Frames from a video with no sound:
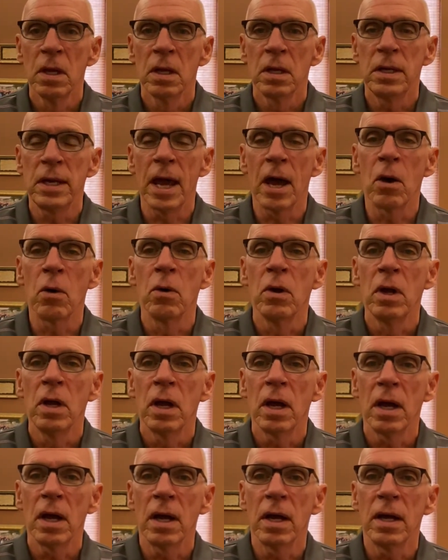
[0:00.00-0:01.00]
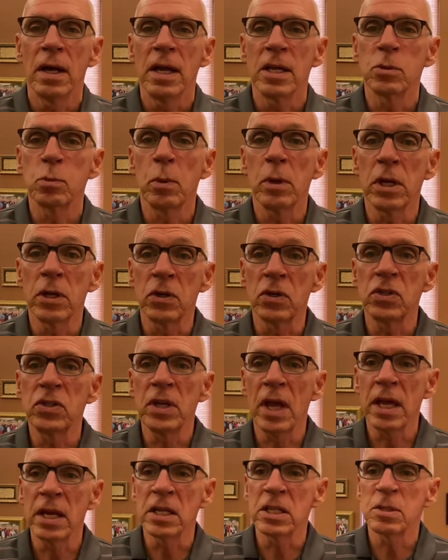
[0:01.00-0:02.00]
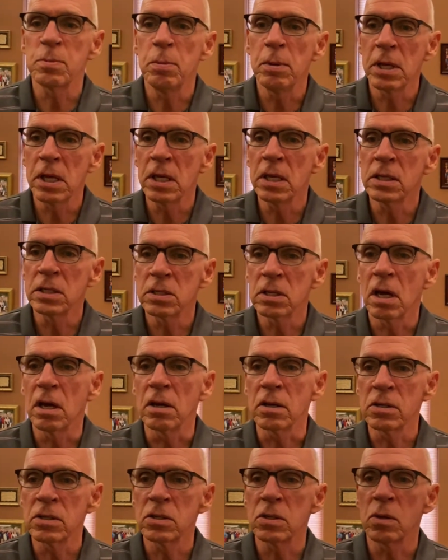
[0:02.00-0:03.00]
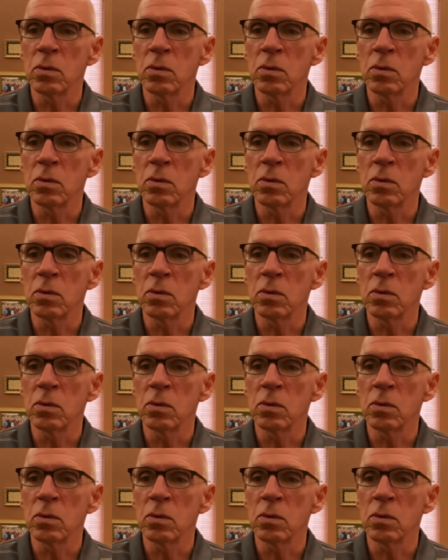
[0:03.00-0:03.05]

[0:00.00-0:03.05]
Now, as we understand it, speaking in tongues,